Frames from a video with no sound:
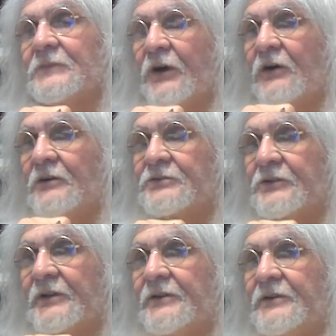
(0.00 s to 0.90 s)

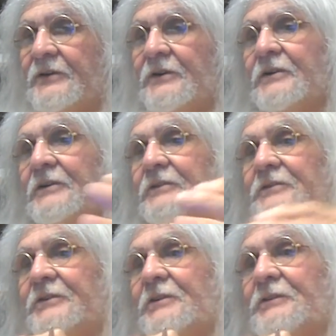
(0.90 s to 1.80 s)
costly.
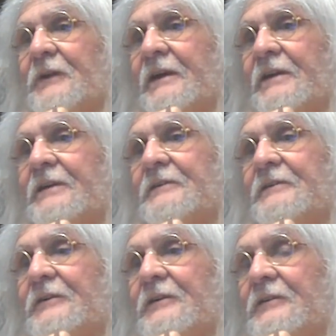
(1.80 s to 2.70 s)
Do you think
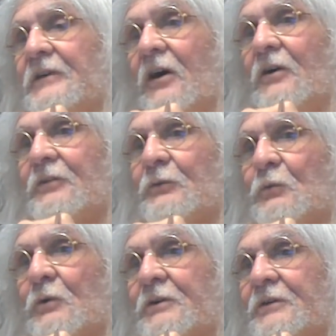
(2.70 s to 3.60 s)
all the
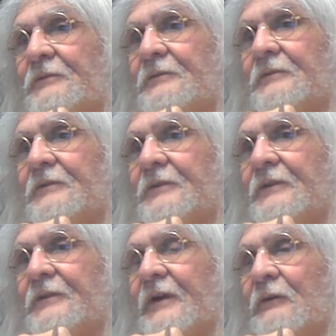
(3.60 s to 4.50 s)
work
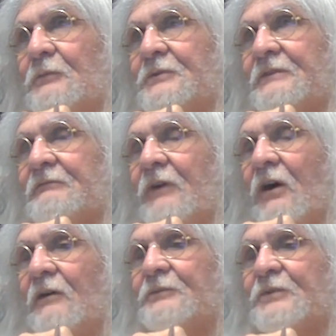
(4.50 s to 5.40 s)
that was mm-hmm.
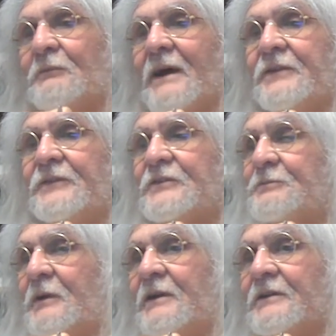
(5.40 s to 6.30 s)
involved to make this
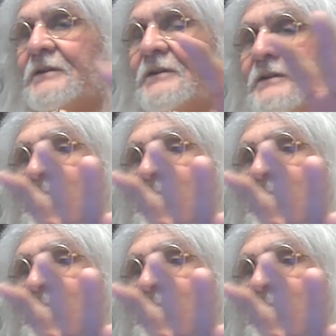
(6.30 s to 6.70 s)
pin